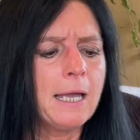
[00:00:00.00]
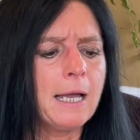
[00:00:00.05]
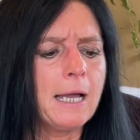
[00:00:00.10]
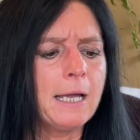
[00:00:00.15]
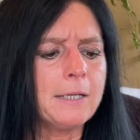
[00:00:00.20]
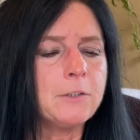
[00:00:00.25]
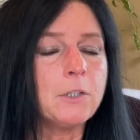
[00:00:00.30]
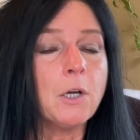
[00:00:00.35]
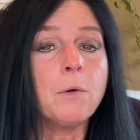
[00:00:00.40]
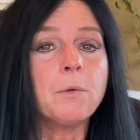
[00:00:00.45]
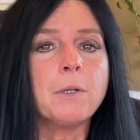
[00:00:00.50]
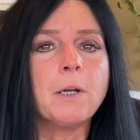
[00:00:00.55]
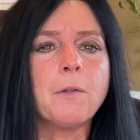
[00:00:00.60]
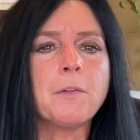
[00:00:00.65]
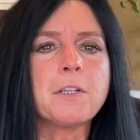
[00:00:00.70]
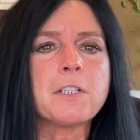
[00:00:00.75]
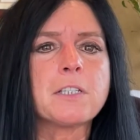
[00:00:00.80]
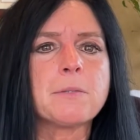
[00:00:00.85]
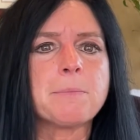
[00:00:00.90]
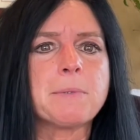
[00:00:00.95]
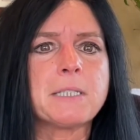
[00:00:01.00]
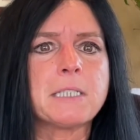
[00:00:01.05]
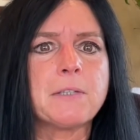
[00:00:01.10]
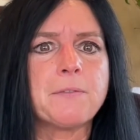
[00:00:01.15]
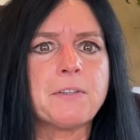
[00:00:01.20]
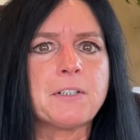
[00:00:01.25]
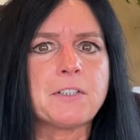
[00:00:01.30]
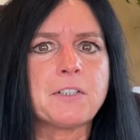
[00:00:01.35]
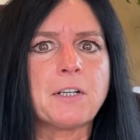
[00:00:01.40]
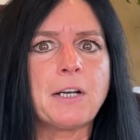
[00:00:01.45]
I don't know the
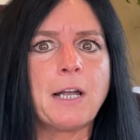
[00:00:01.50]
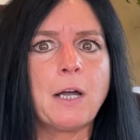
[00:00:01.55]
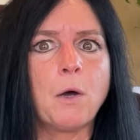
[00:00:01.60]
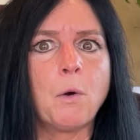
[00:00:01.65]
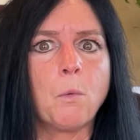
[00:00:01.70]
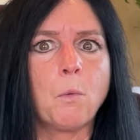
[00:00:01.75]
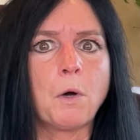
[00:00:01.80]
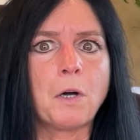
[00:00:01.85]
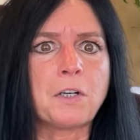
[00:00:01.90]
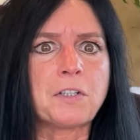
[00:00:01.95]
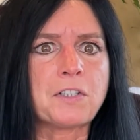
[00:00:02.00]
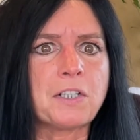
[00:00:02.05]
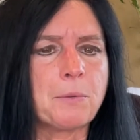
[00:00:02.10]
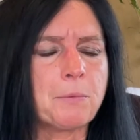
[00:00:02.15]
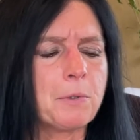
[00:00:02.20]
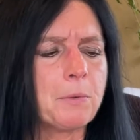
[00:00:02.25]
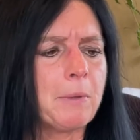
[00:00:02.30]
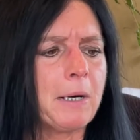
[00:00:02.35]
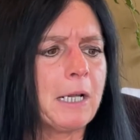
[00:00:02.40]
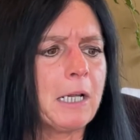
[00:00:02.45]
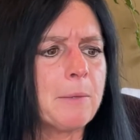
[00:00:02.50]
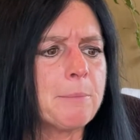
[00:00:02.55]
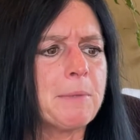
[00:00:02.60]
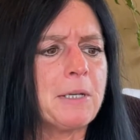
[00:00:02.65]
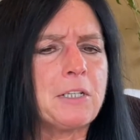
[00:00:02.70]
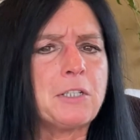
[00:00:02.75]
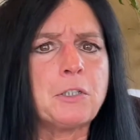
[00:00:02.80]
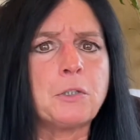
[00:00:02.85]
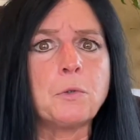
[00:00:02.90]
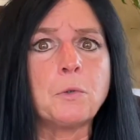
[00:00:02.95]
specifics on how it works. I would
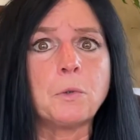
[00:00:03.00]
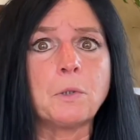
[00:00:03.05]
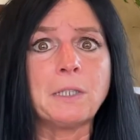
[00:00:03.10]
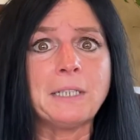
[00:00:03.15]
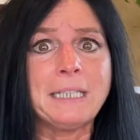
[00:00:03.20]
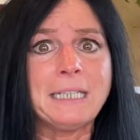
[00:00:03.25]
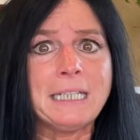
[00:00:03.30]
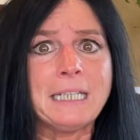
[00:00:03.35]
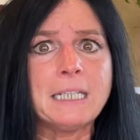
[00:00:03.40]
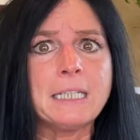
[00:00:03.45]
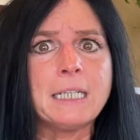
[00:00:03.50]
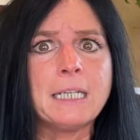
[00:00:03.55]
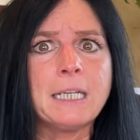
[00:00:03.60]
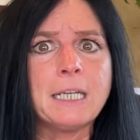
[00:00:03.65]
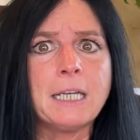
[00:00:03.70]
recommend Googling it.